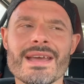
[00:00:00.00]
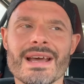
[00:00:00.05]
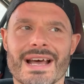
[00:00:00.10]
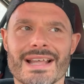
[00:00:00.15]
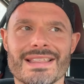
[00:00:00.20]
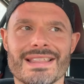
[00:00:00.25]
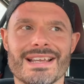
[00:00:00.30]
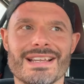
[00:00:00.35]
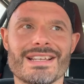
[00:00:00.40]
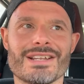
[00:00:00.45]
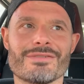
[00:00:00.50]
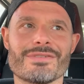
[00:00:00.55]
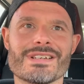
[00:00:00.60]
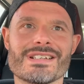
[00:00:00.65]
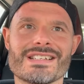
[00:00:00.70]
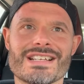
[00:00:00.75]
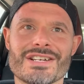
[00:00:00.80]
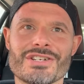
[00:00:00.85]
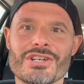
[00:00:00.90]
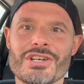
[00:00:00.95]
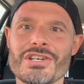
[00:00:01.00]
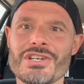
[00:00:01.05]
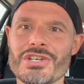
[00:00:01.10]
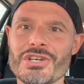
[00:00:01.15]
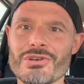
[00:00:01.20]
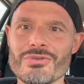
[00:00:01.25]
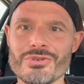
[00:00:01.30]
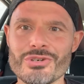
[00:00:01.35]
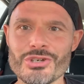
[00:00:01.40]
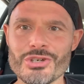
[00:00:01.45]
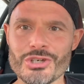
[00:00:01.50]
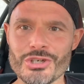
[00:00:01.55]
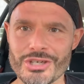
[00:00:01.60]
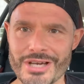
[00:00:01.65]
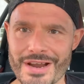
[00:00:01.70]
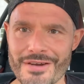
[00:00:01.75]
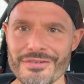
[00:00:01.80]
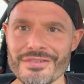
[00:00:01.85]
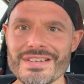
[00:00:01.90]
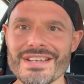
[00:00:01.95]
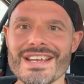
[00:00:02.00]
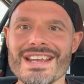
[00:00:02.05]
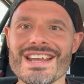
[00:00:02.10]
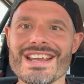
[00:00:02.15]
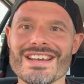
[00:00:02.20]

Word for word: I think there is such a huge shift